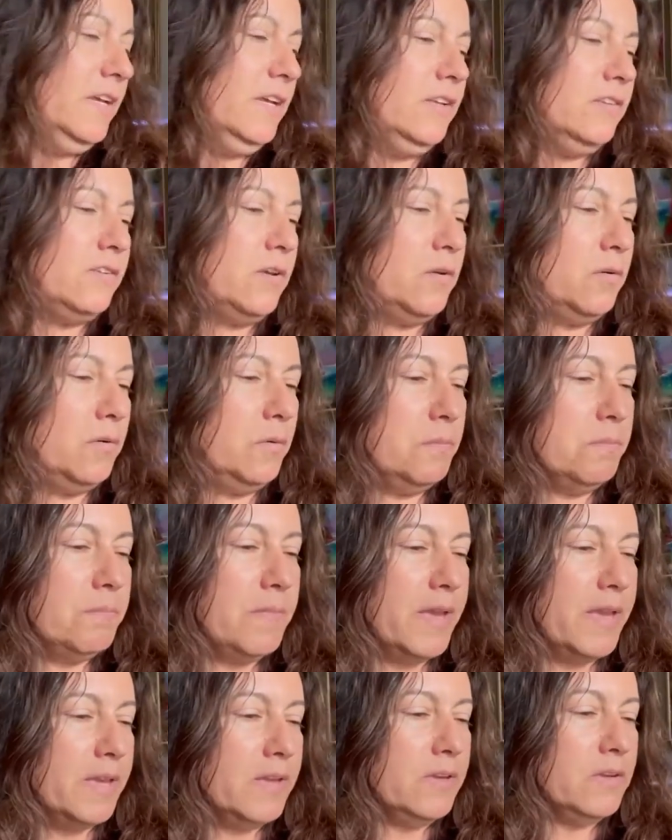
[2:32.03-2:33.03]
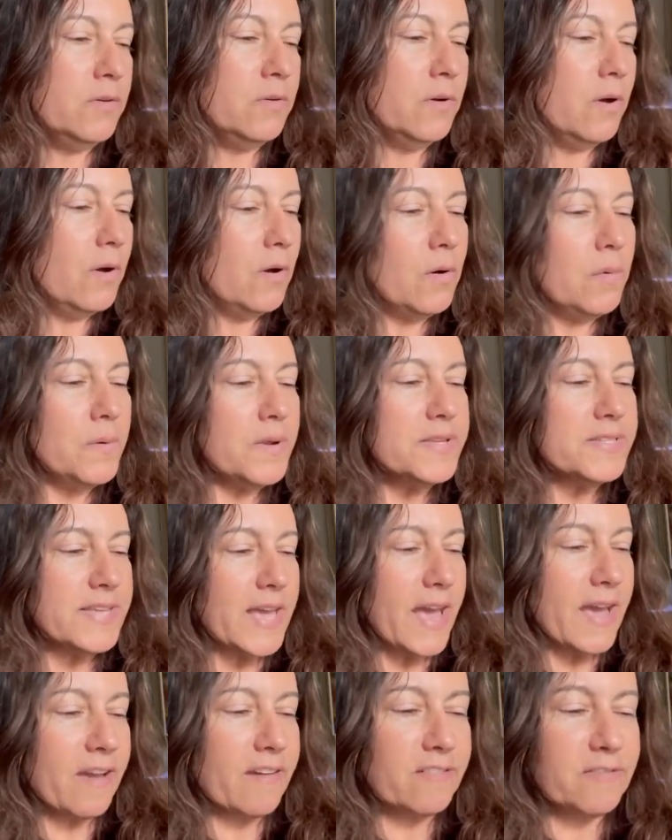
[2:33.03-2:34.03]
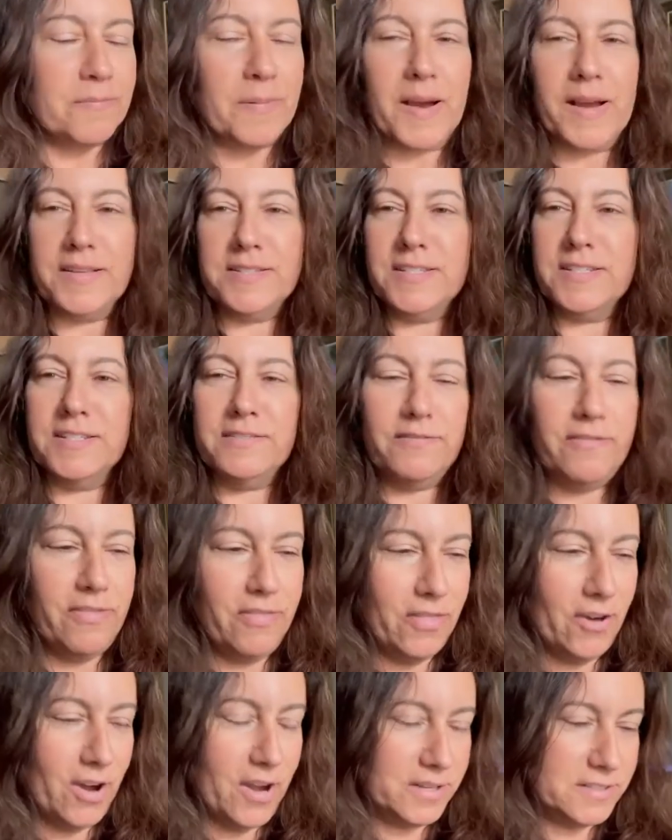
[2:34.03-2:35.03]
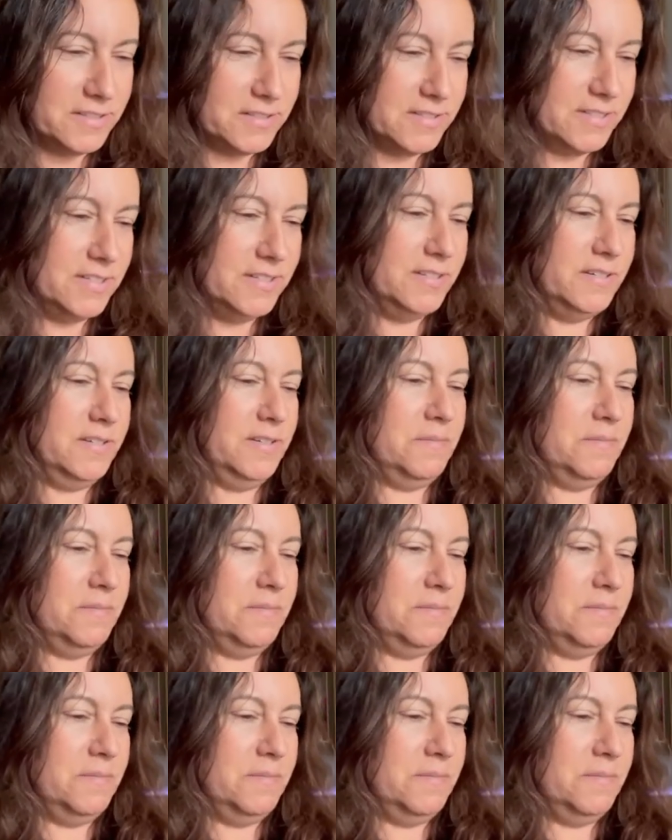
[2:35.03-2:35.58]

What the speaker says: So may you always have positive thoughts.